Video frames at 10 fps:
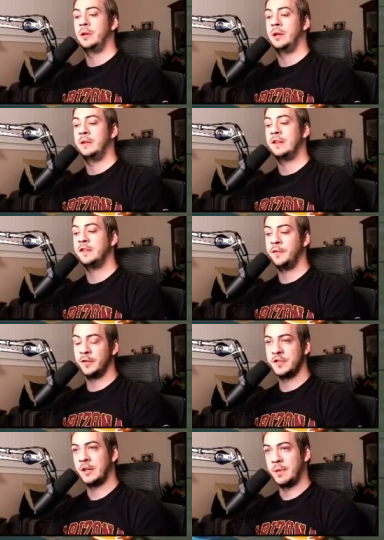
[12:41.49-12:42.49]
uh, that's the
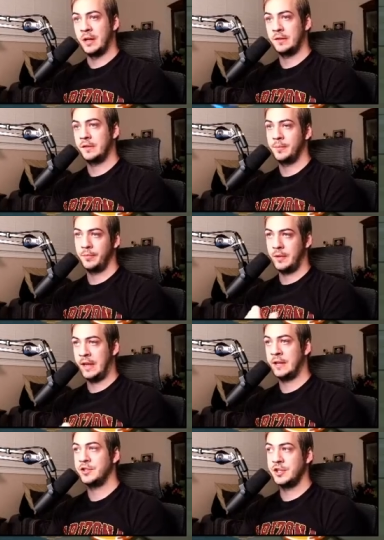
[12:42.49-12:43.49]
first checkbox.
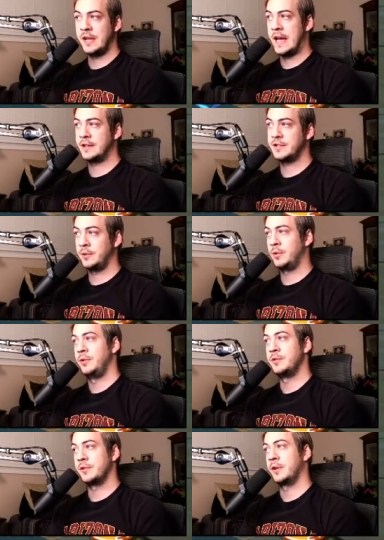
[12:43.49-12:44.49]
Can she actually win
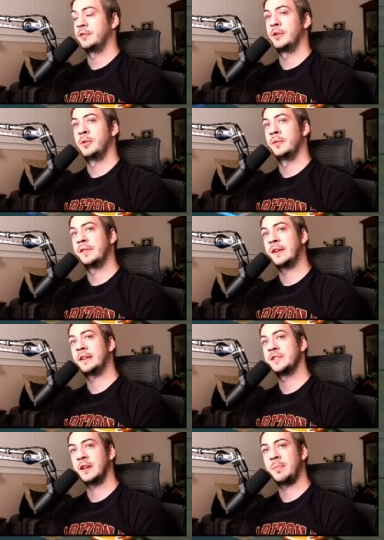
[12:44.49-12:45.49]
neutral on her own?
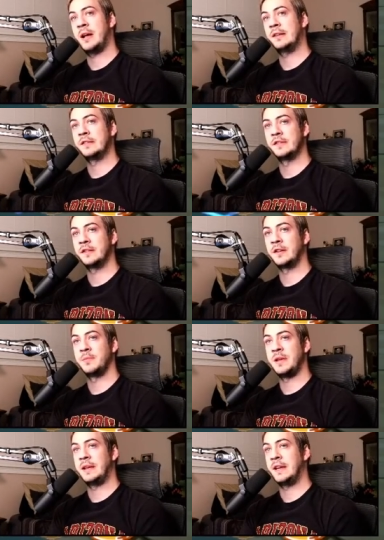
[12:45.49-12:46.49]
Second checkbox is just going
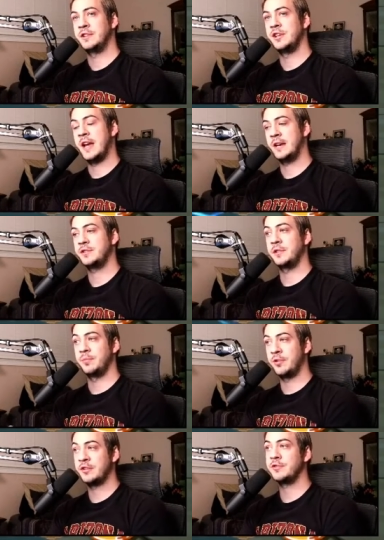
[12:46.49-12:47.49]
to be, can she actually
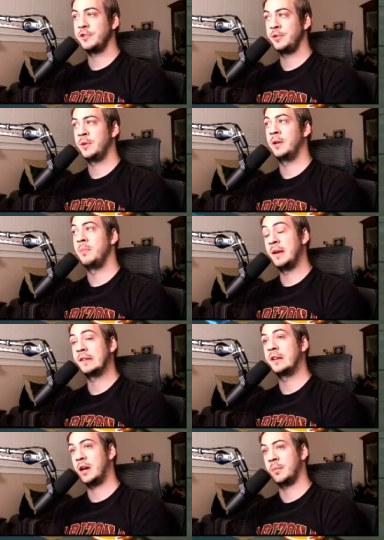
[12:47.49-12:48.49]
pressure you and
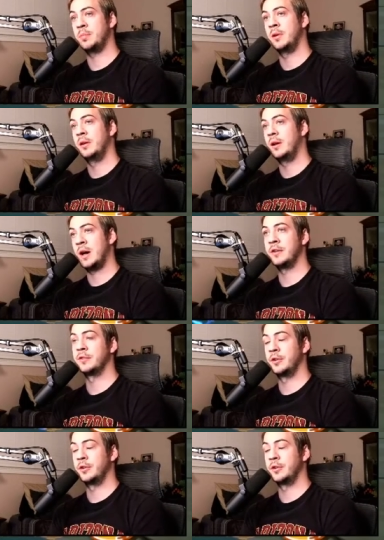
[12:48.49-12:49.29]
mix up on her